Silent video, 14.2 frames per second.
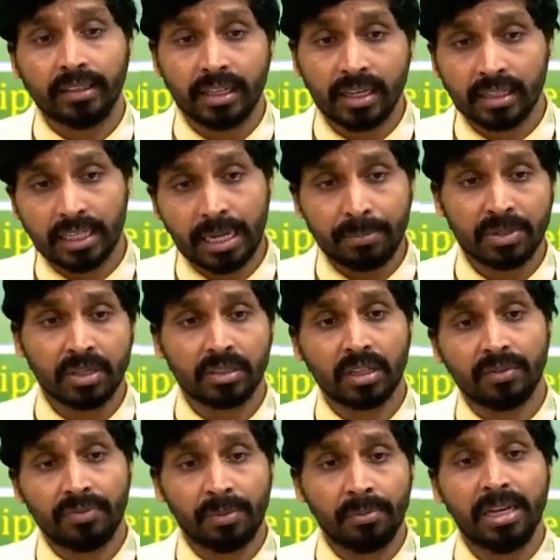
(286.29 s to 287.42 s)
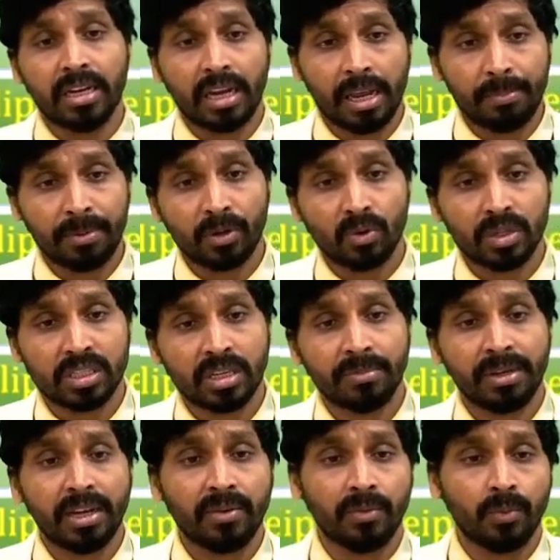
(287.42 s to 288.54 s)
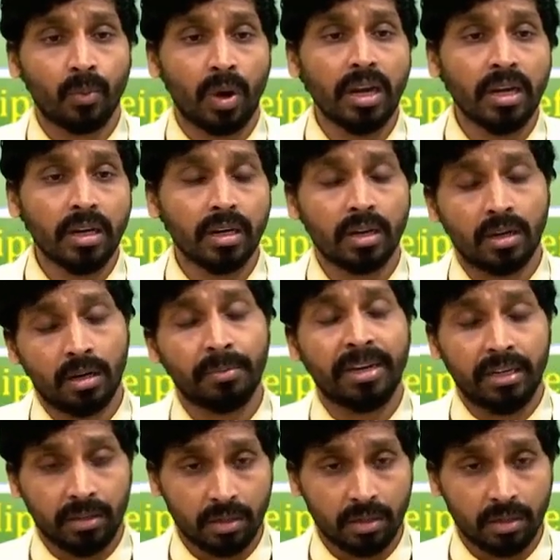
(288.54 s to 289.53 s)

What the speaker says: there are types are there, familial hypercholesterolemia 1, I mean